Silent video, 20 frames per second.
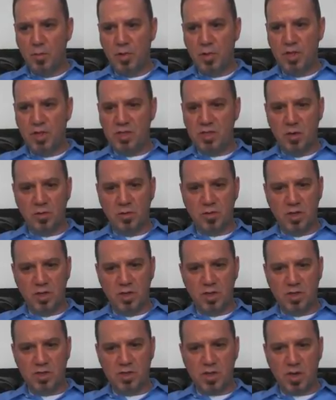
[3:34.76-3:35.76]
Please note
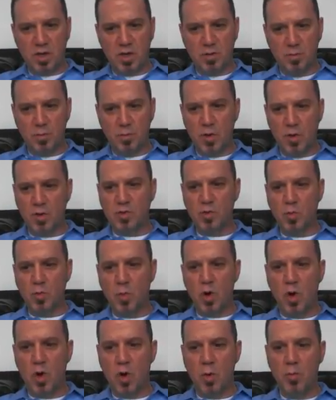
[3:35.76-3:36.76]
that discussion posts
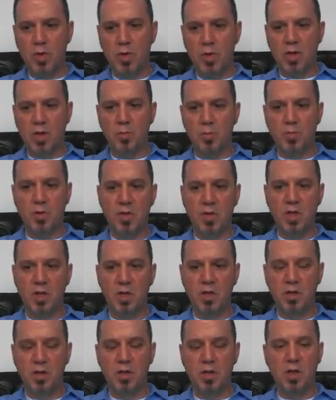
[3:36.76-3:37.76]
will all be
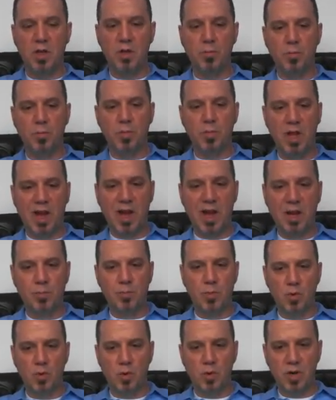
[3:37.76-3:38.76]
completed in
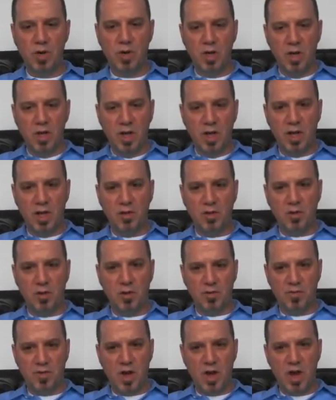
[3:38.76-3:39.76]
Blackboard, and
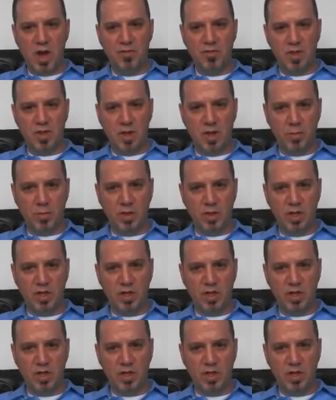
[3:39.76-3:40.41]
there are 5 of them.